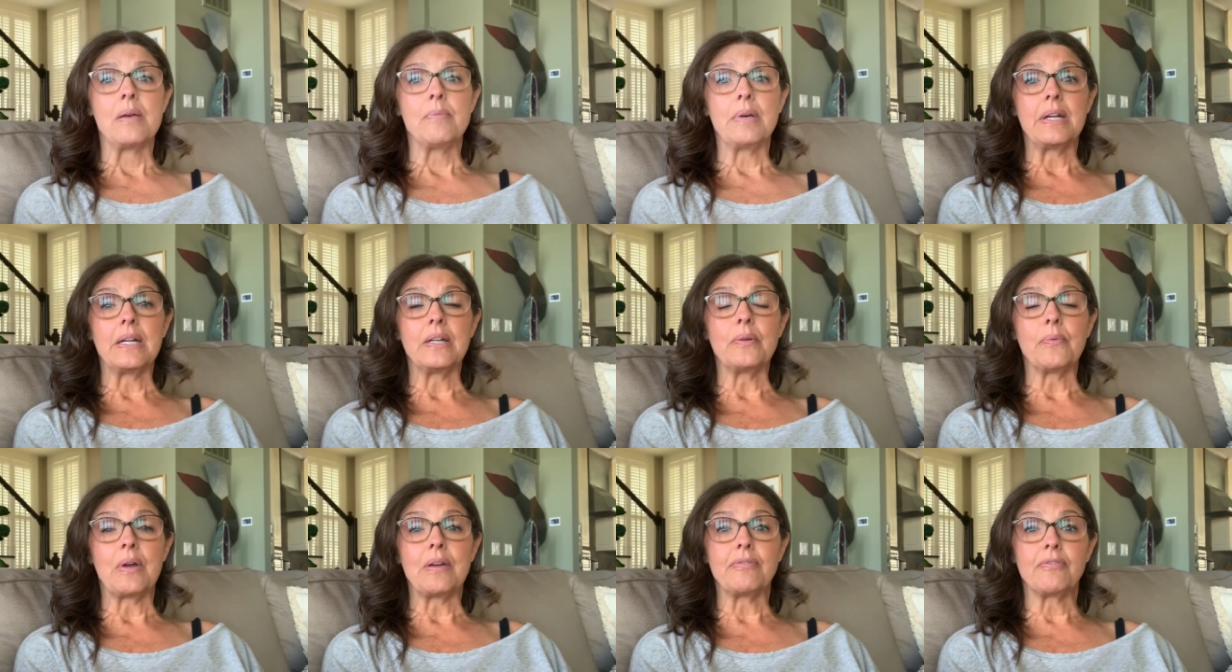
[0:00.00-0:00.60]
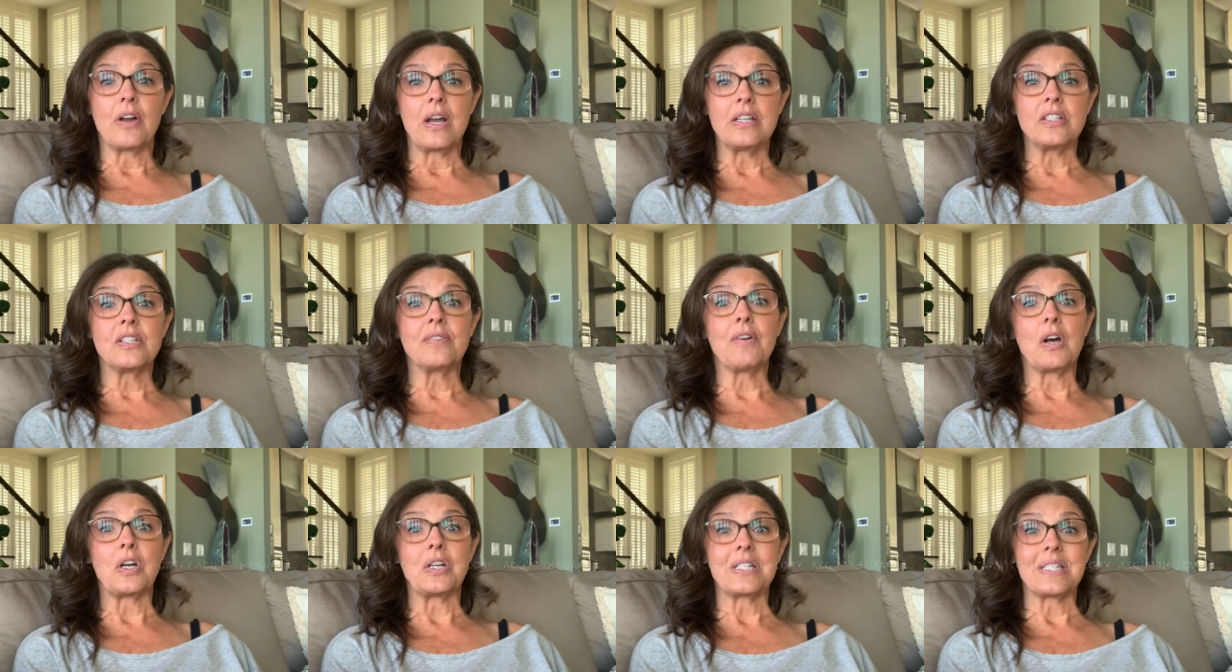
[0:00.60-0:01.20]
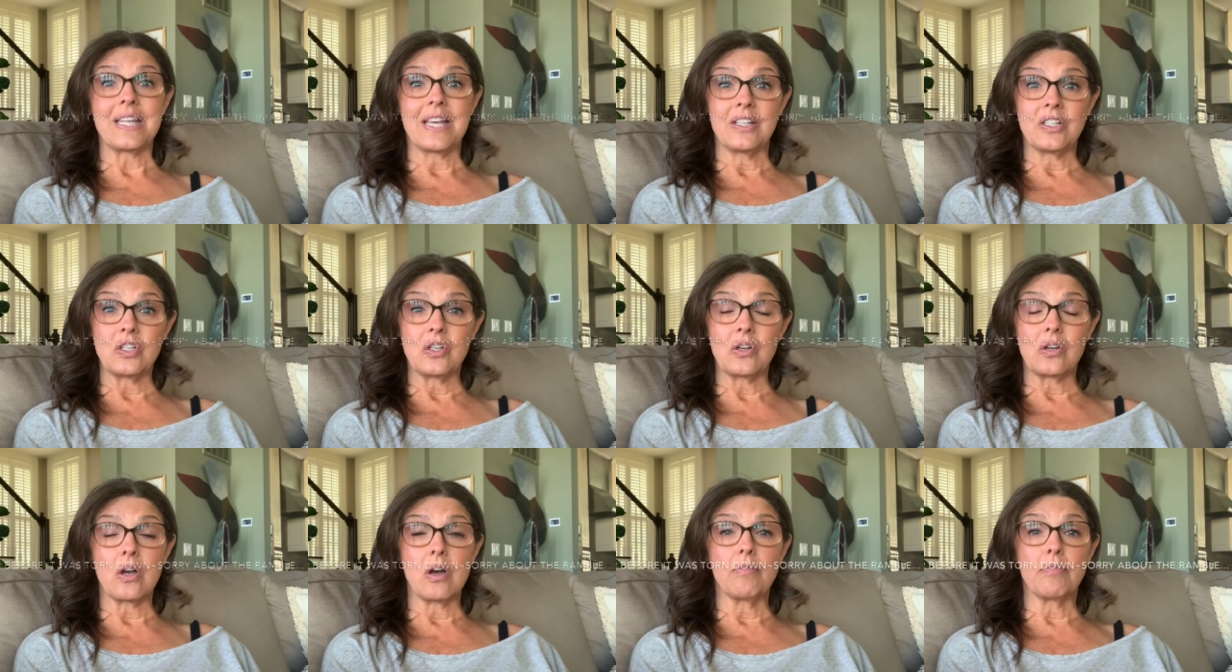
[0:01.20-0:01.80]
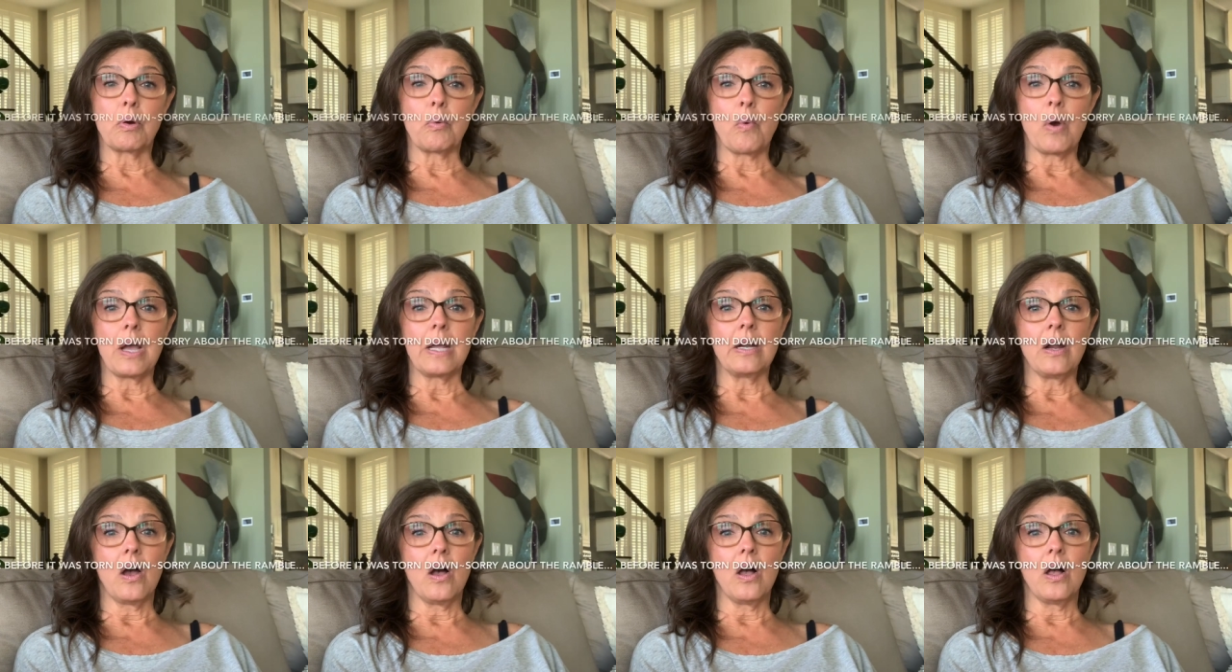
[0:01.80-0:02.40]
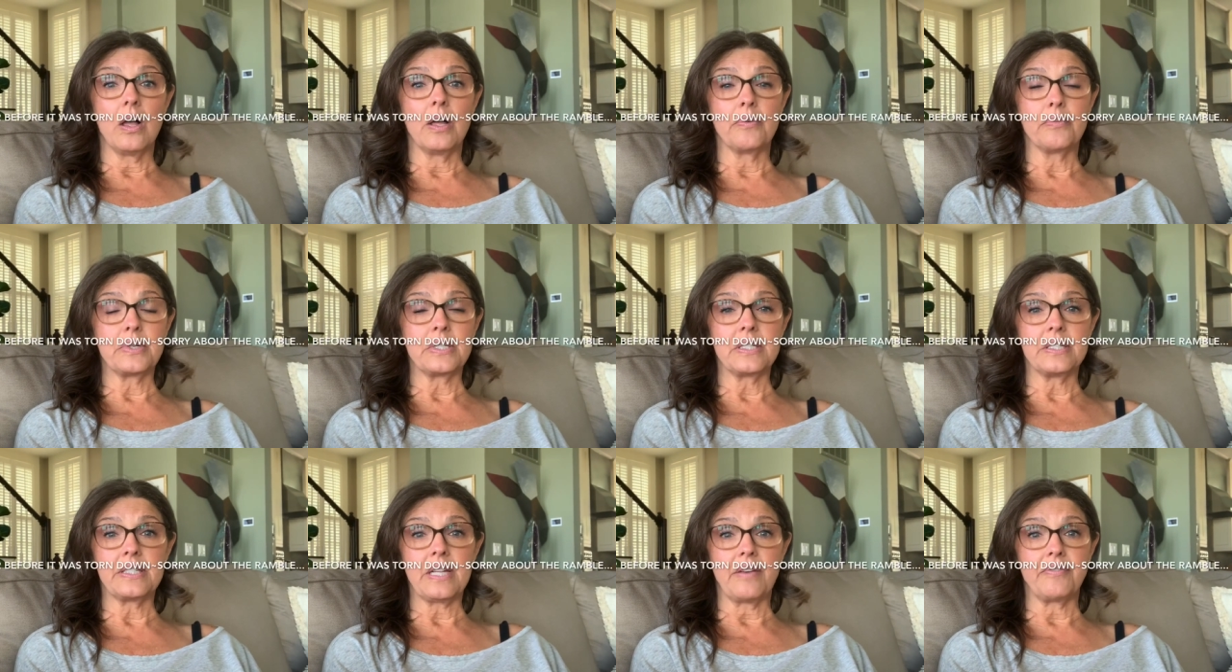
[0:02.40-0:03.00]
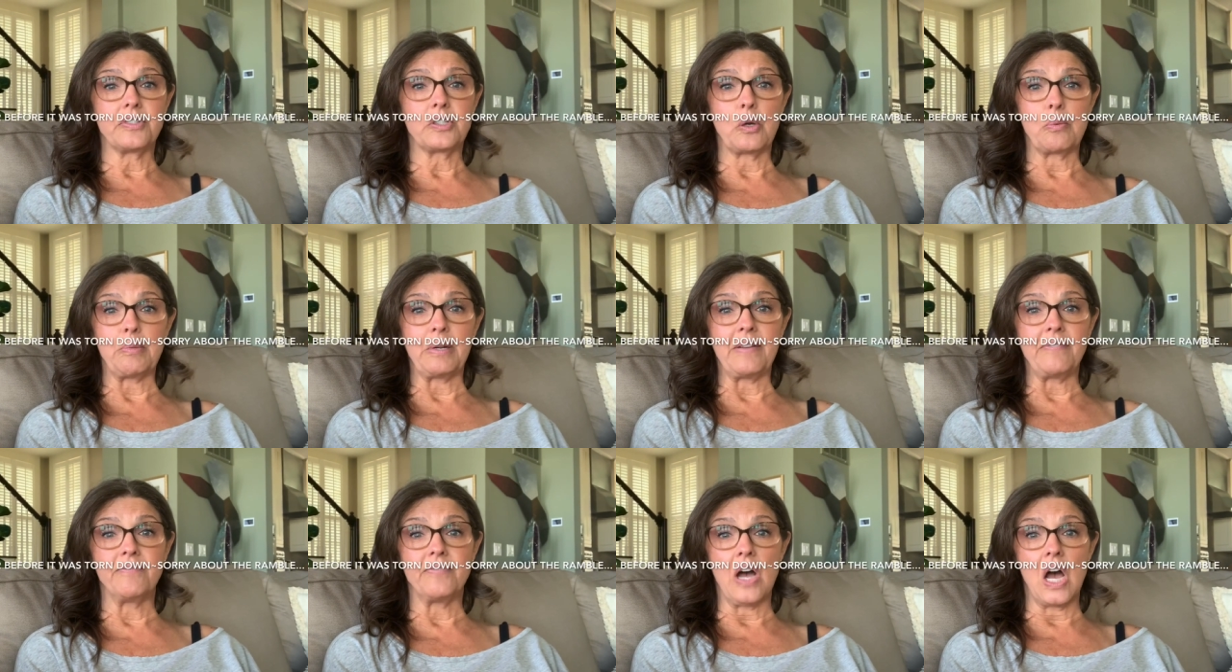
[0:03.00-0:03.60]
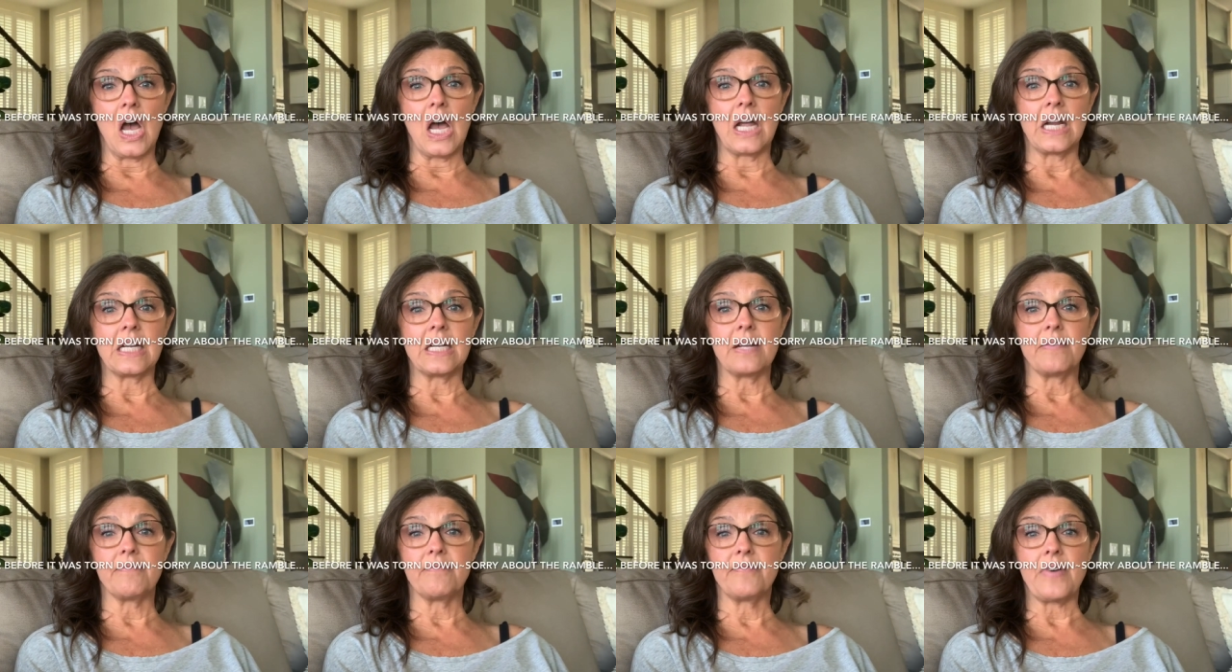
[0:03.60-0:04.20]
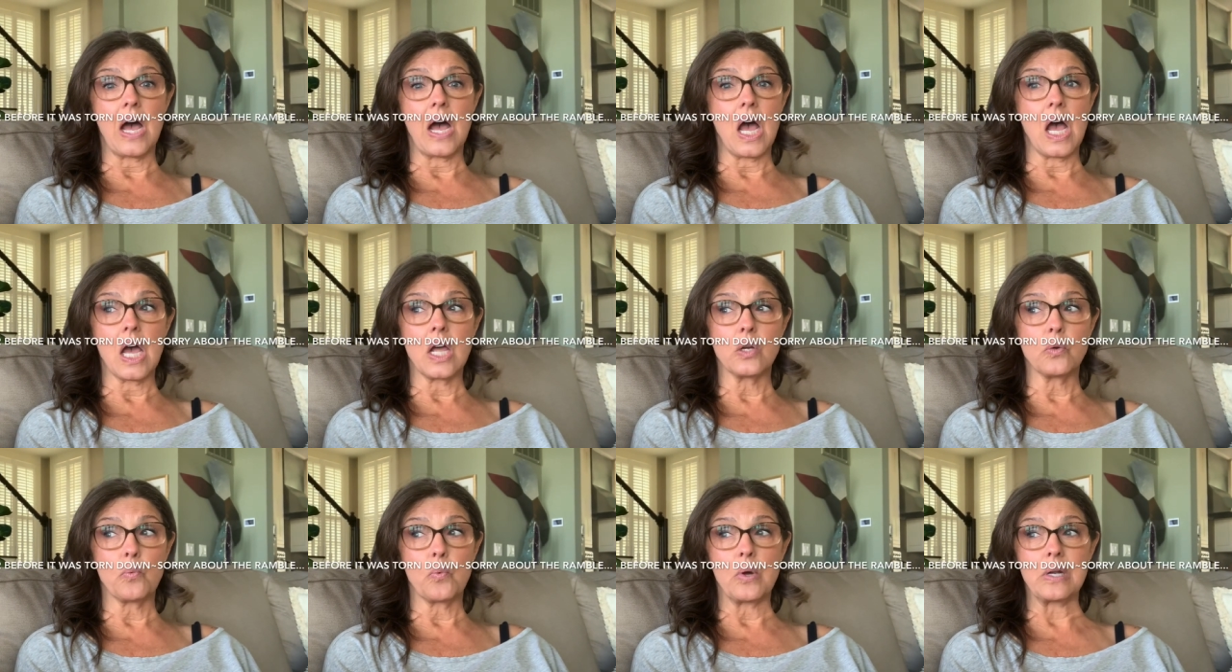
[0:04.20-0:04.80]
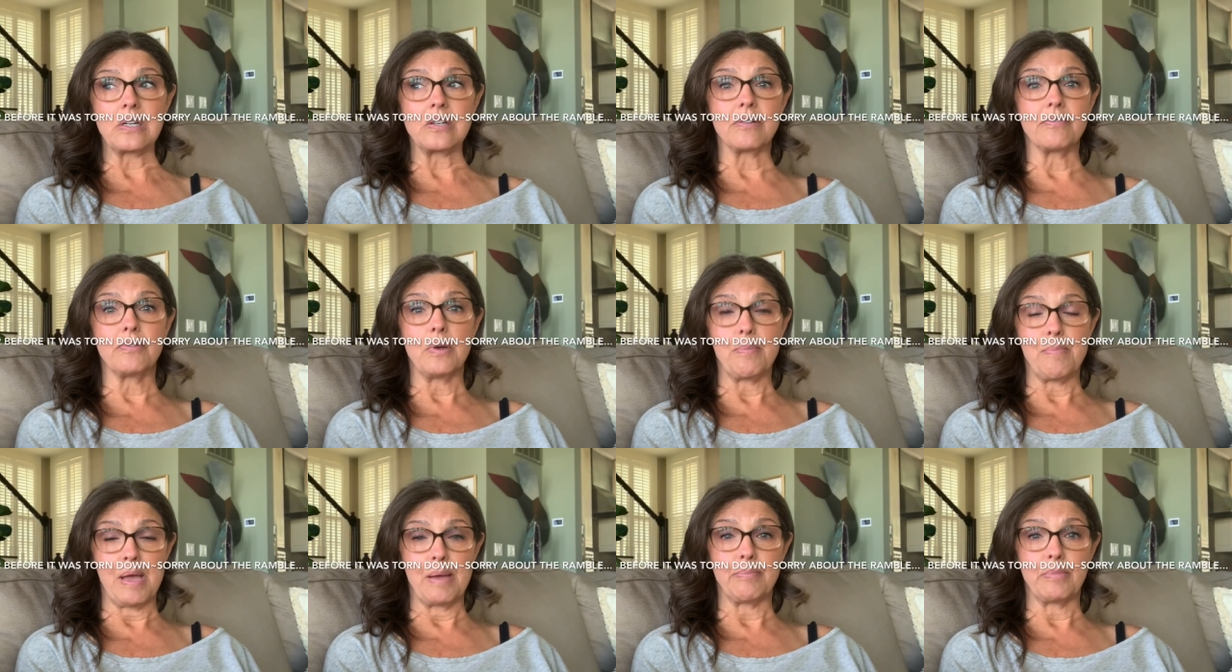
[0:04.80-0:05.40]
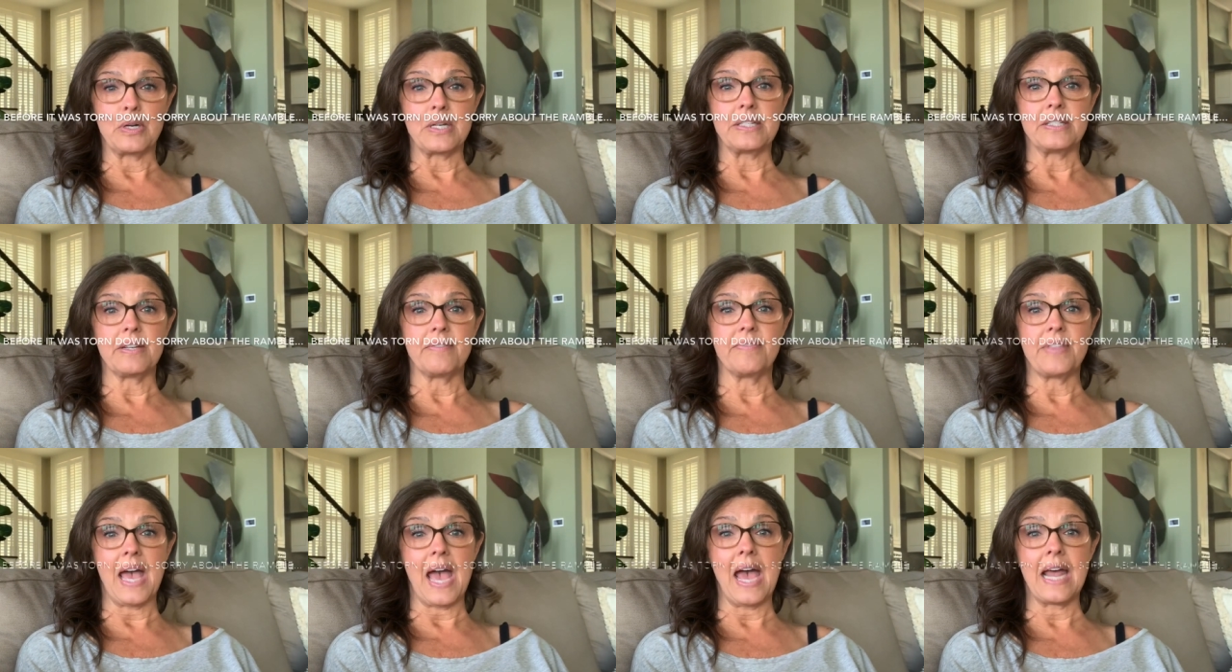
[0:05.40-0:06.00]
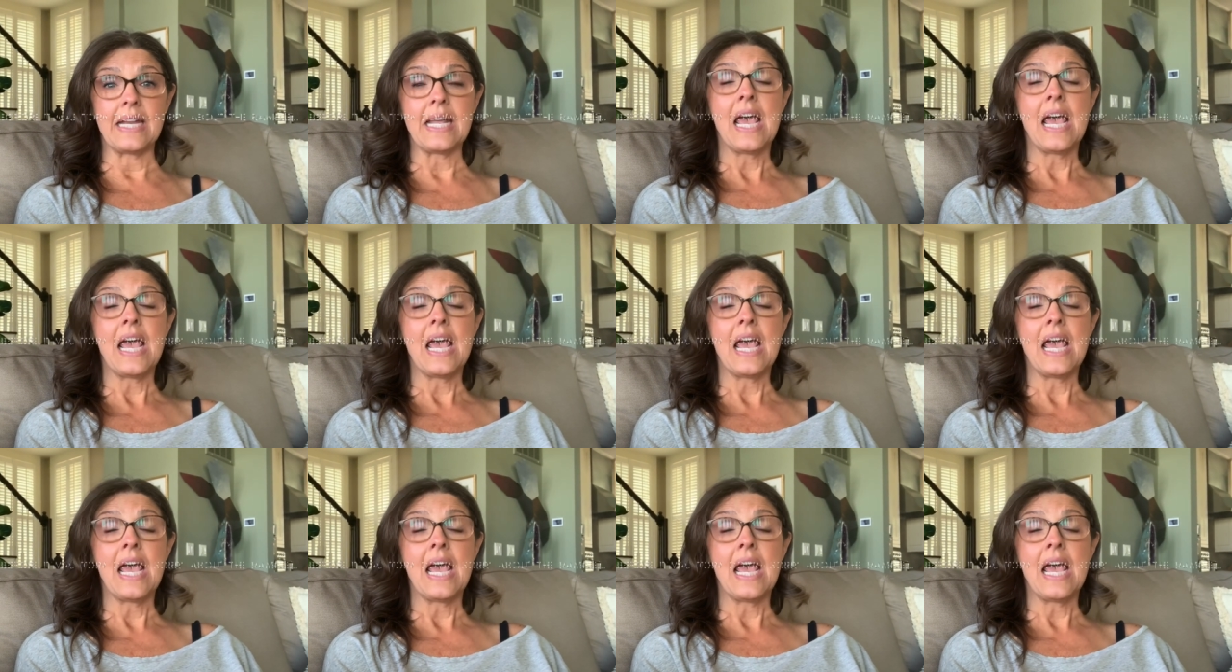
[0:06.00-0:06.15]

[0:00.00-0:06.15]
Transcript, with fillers: But anyway, friends of ours then took over Whitehall and we just have so many fond, fond, wonderful memories of that.